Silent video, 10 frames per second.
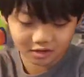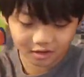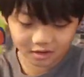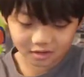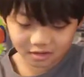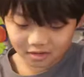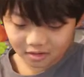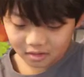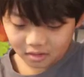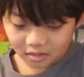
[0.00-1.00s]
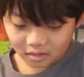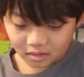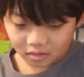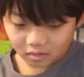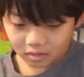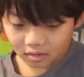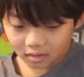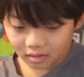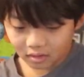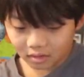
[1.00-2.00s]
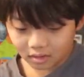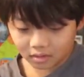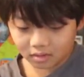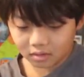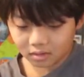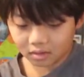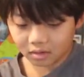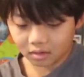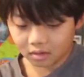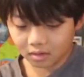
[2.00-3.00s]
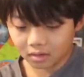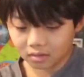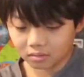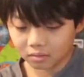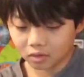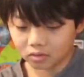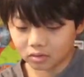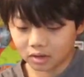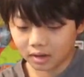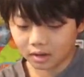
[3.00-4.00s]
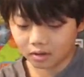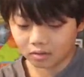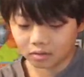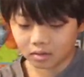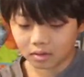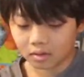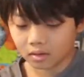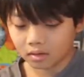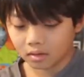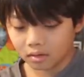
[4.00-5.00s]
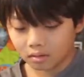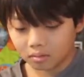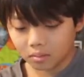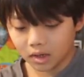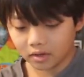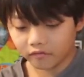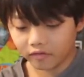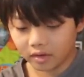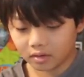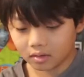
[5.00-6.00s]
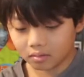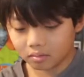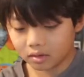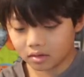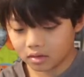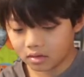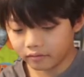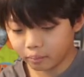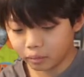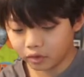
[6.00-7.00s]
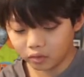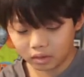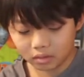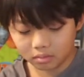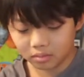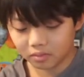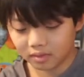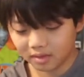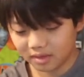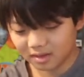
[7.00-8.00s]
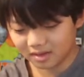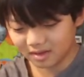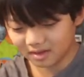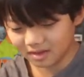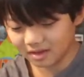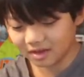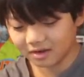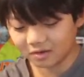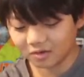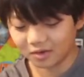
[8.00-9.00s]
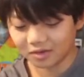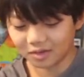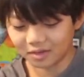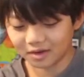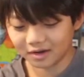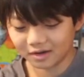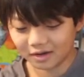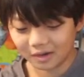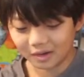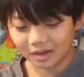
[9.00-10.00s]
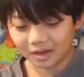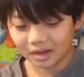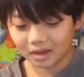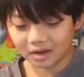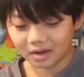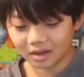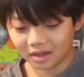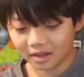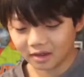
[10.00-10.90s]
deck. Okay, Cosmo Town, Mecha Phantom Beast, Blue Imp, yeah, I don't know how to say that either. And Hey